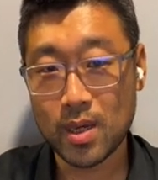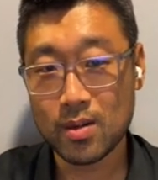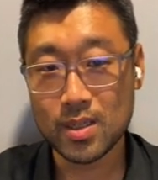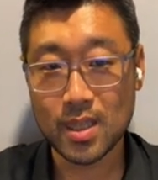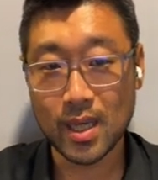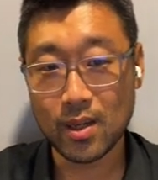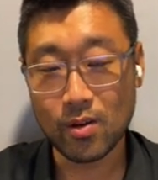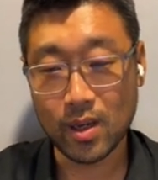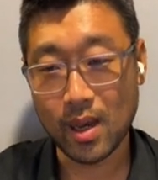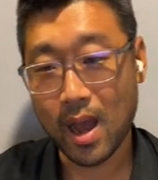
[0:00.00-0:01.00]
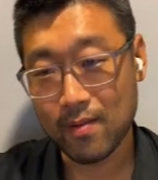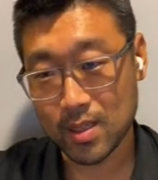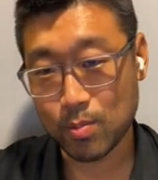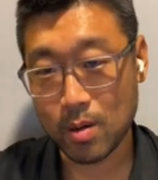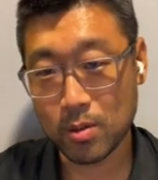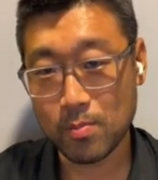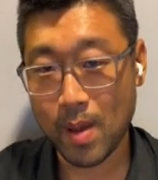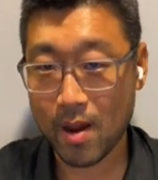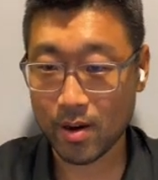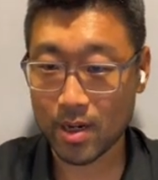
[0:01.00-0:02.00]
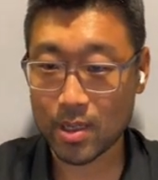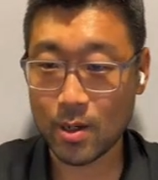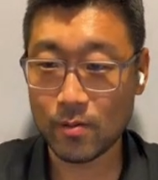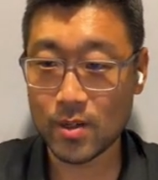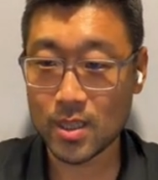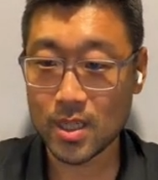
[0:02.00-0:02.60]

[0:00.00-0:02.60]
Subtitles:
You're just thinking, okay, I have this problem, how can I solve it?